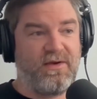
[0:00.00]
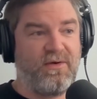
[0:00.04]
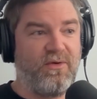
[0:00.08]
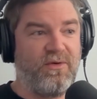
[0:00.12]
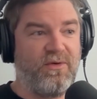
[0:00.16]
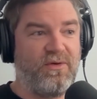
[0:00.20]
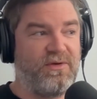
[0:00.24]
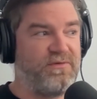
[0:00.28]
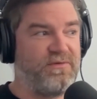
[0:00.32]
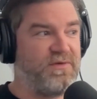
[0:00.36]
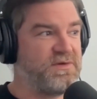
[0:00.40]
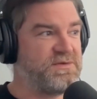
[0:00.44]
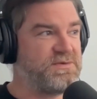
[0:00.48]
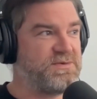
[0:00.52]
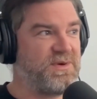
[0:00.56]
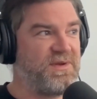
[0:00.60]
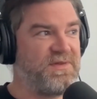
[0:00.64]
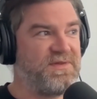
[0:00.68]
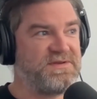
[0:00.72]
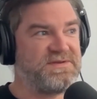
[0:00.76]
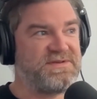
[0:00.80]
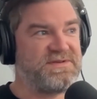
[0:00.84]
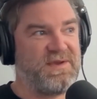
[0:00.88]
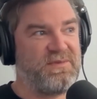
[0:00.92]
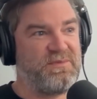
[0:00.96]
all of us were on
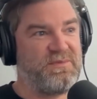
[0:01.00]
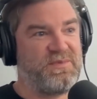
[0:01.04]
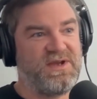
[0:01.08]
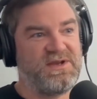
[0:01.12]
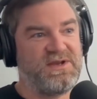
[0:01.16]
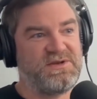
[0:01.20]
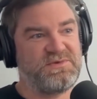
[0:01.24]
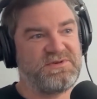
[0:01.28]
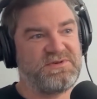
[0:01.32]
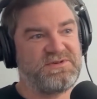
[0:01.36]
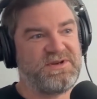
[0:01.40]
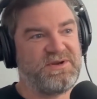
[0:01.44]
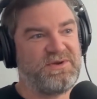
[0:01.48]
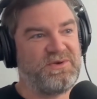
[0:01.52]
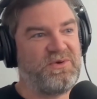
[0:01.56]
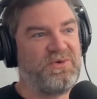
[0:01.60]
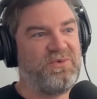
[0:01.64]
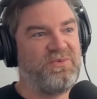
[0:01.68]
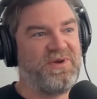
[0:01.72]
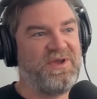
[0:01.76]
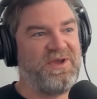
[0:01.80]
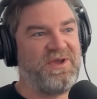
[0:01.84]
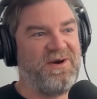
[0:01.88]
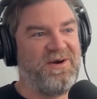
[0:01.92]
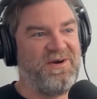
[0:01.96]
the same page, which I know
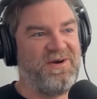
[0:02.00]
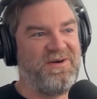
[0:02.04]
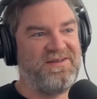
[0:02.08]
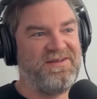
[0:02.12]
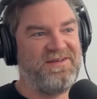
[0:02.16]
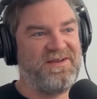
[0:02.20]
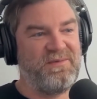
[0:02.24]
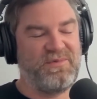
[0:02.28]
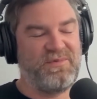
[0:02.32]
we are.